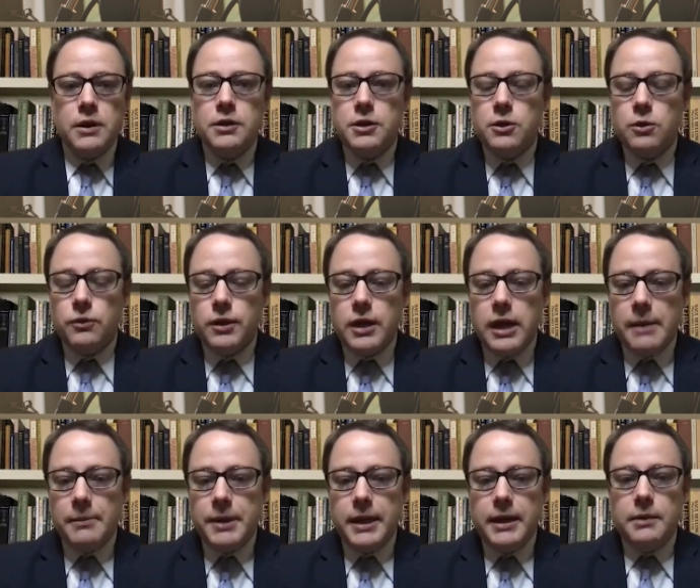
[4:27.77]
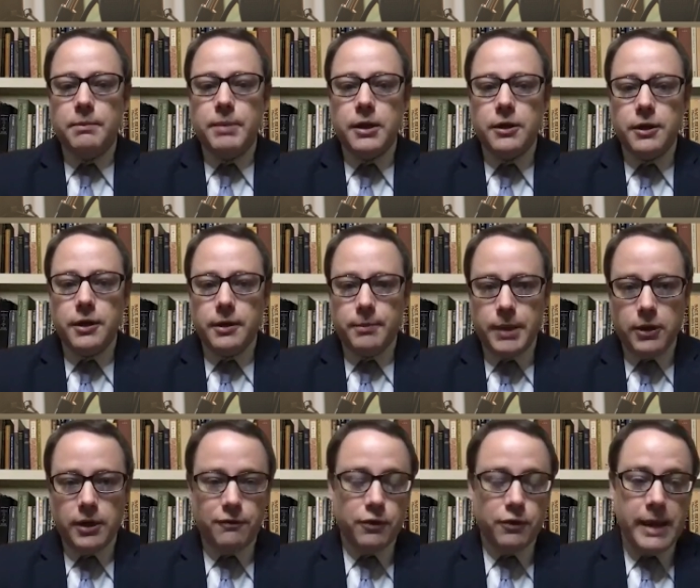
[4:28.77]
Two, the nominated peri
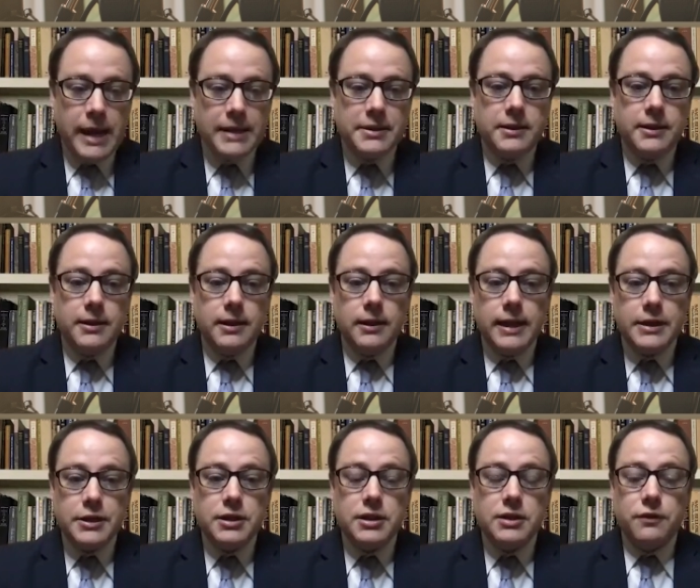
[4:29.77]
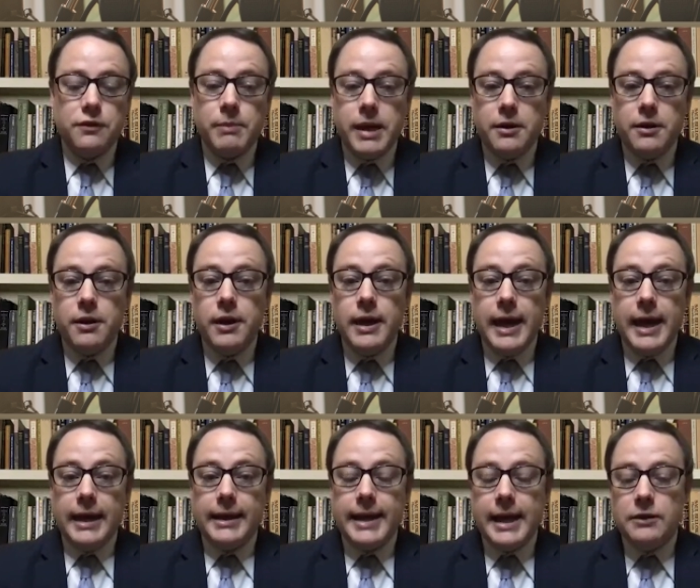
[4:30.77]
period for Pasadena elections for mayor
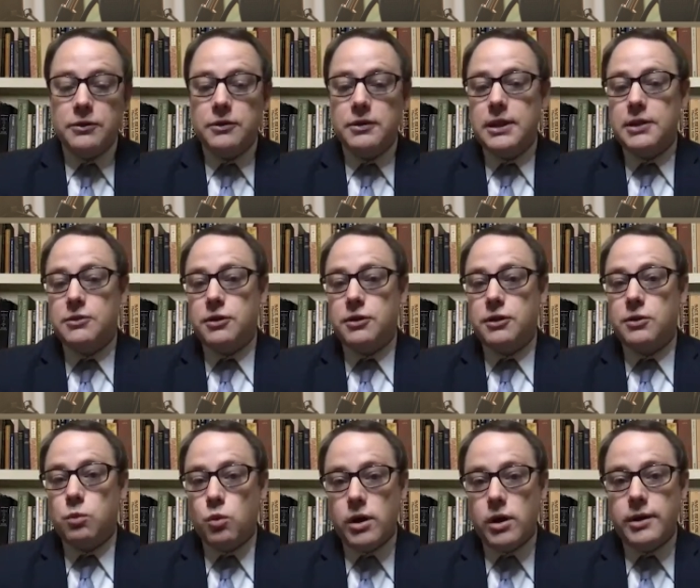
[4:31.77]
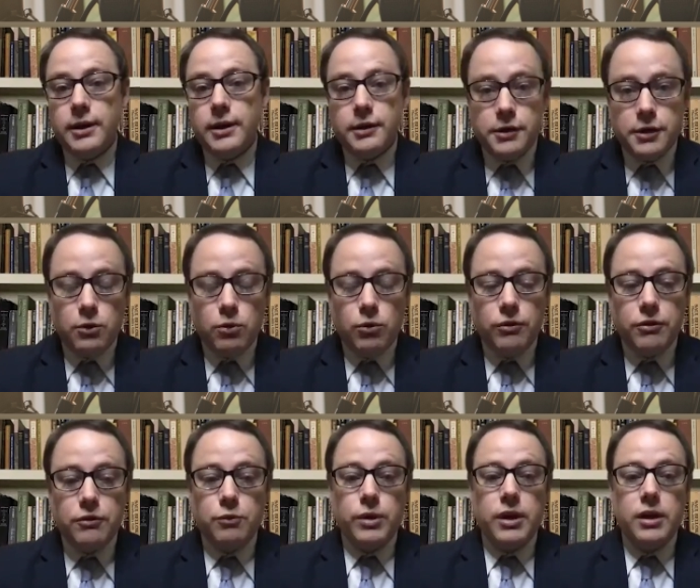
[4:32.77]
and council districts 1, 2,
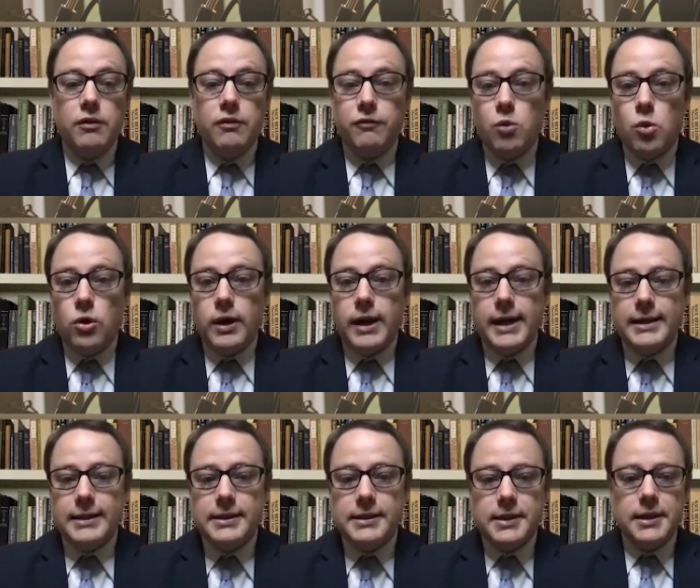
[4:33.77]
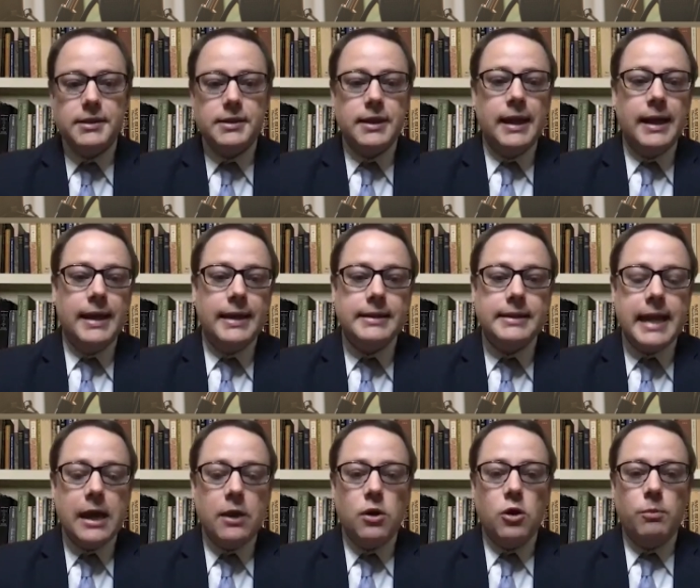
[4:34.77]
3, 4, and 6 is
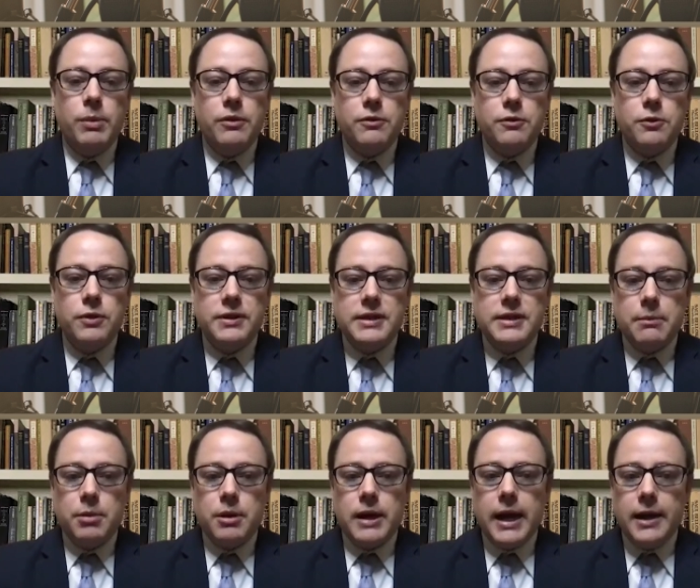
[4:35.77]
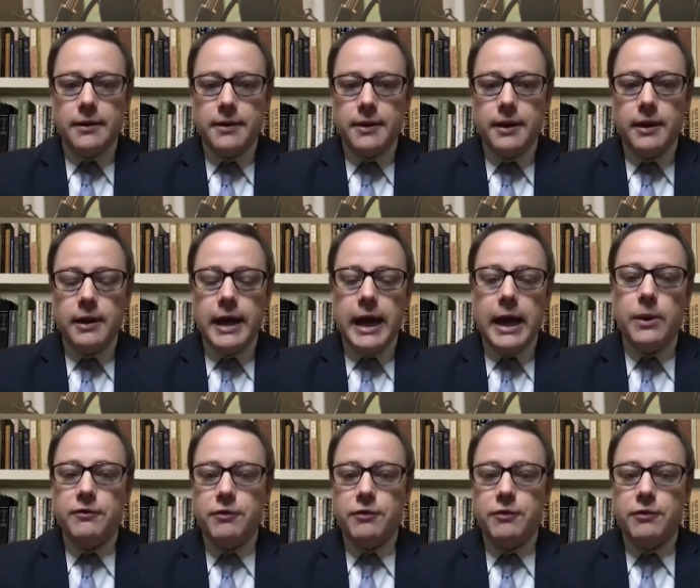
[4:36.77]
now open through December 8th.
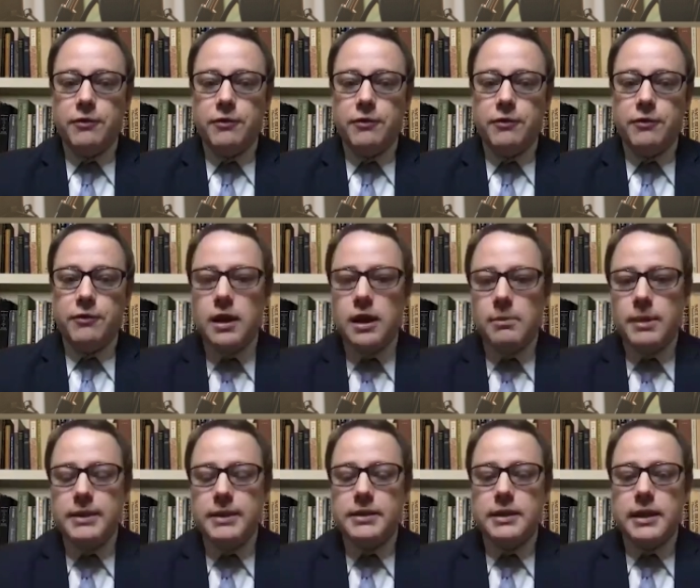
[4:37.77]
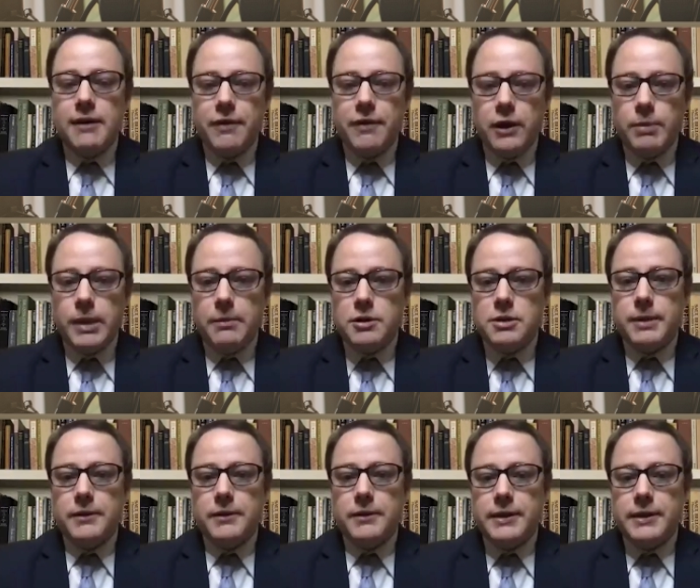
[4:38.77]
However, if an incumbent does not file papers by the
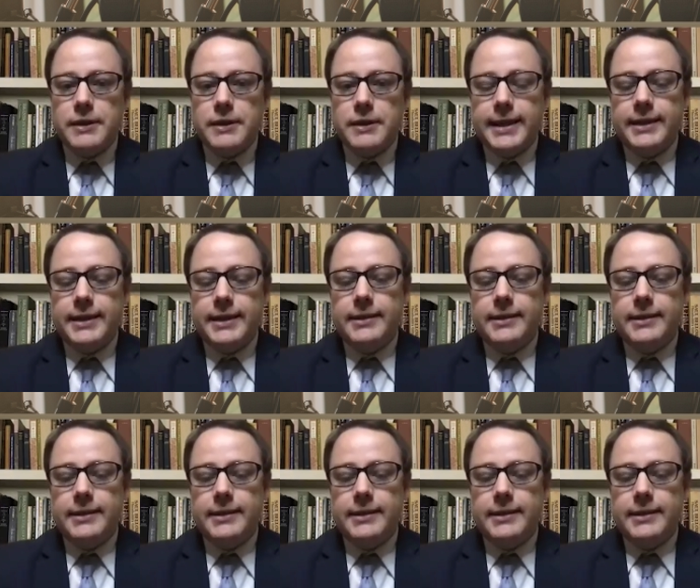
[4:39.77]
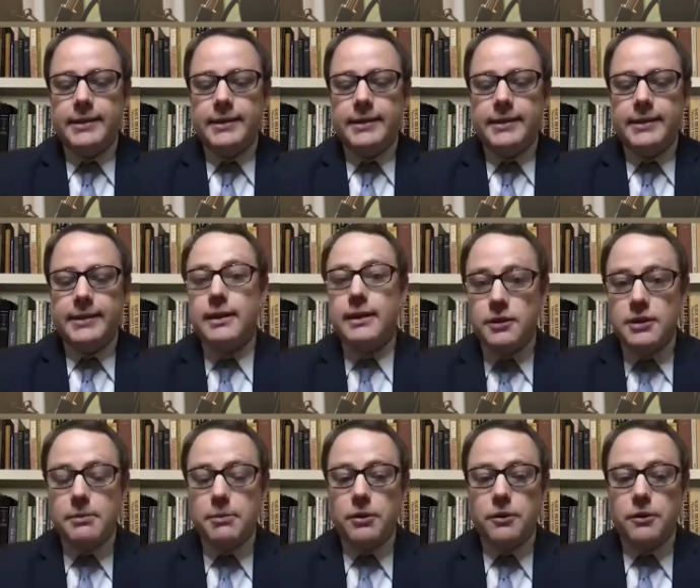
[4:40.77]
deadline, it will be extended to
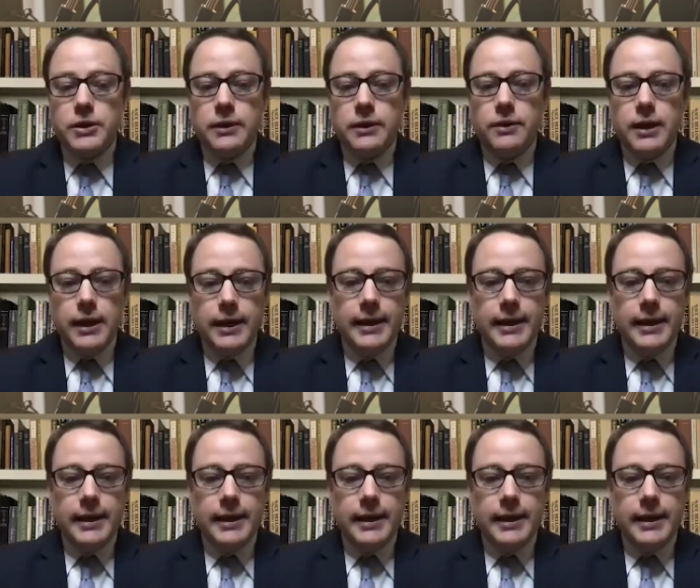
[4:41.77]
December 13th.